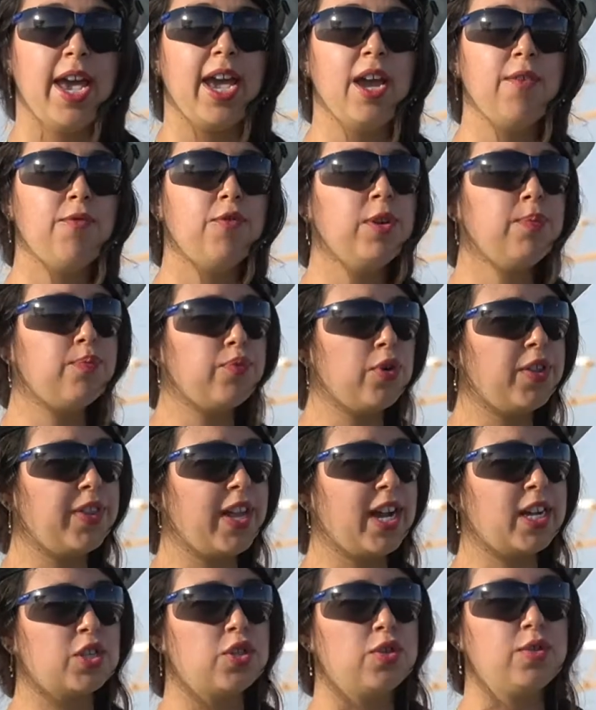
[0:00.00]
Every
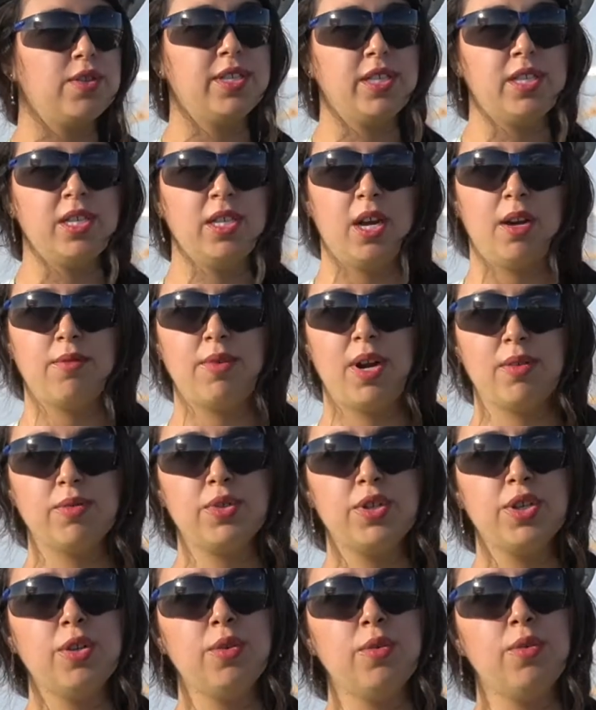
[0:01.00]
product you see
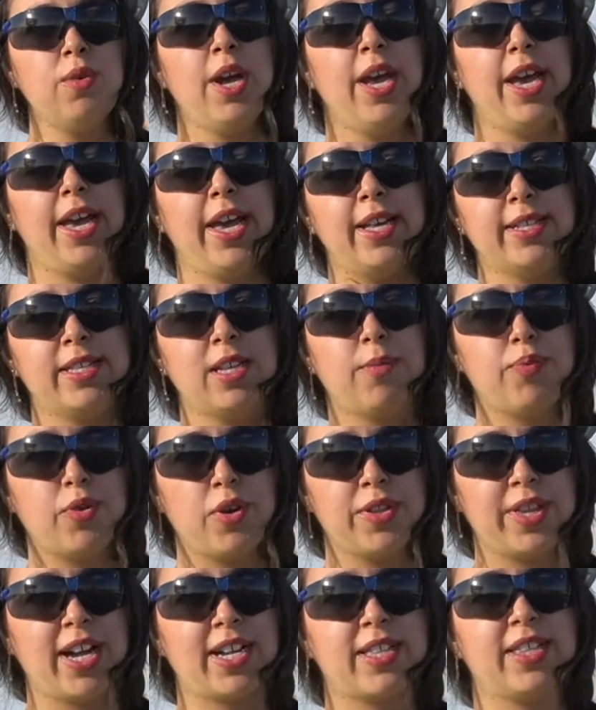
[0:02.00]
around you is a
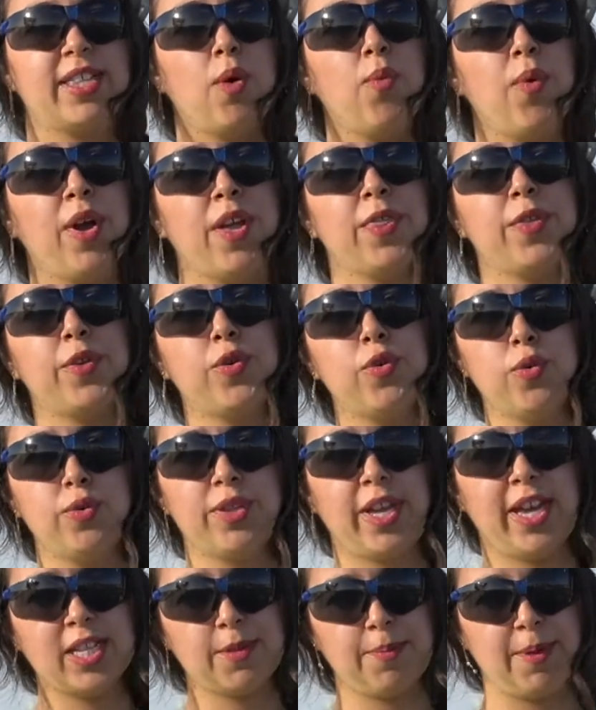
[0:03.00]
product that went through
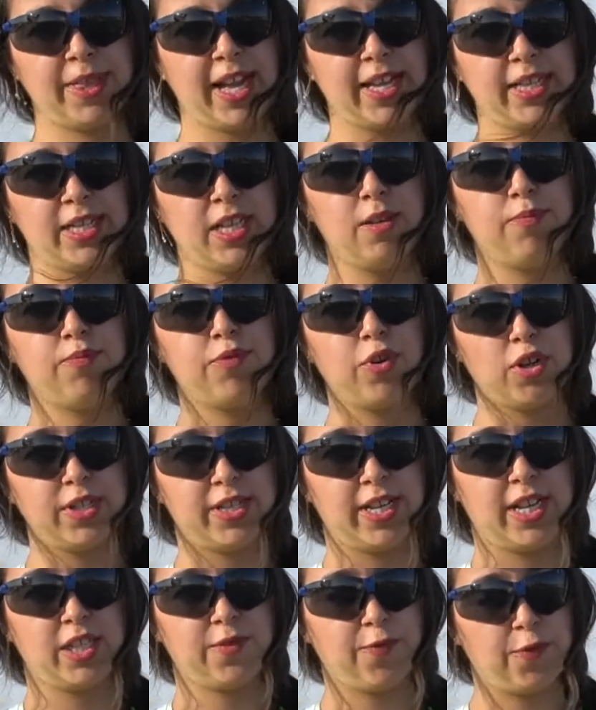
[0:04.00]
the expedition
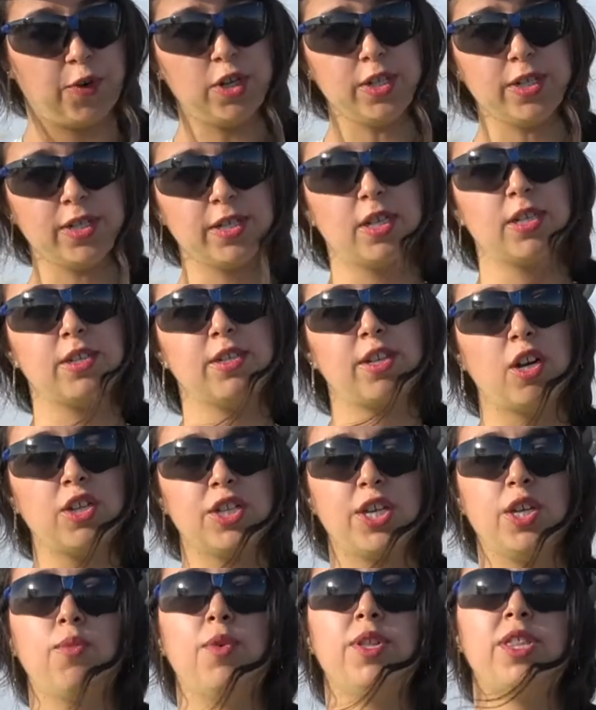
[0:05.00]
process first,
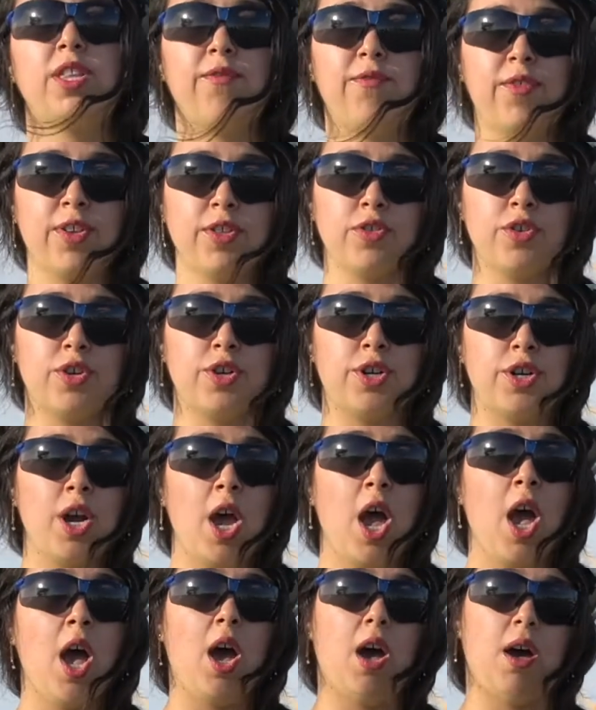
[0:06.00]
starting with the vendor
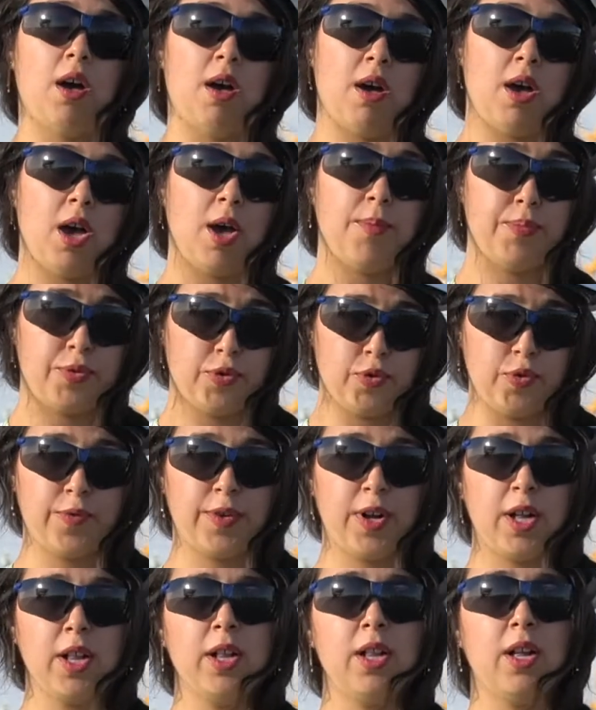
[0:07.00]

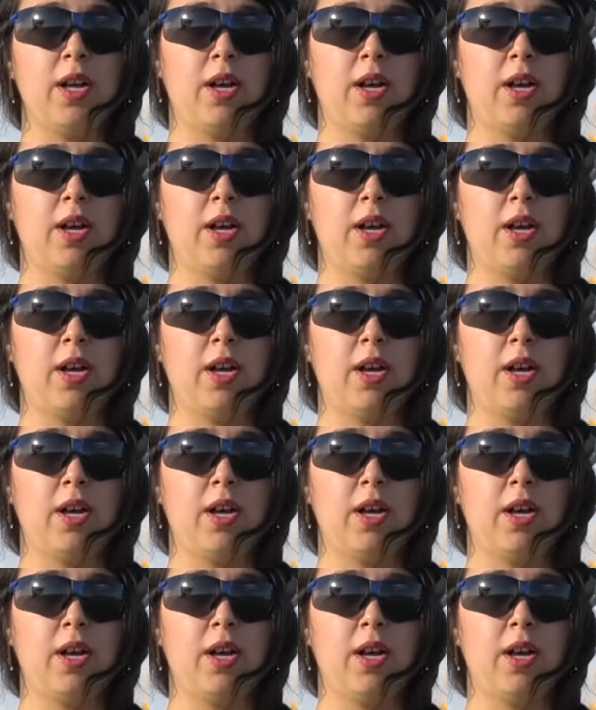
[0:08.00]
approval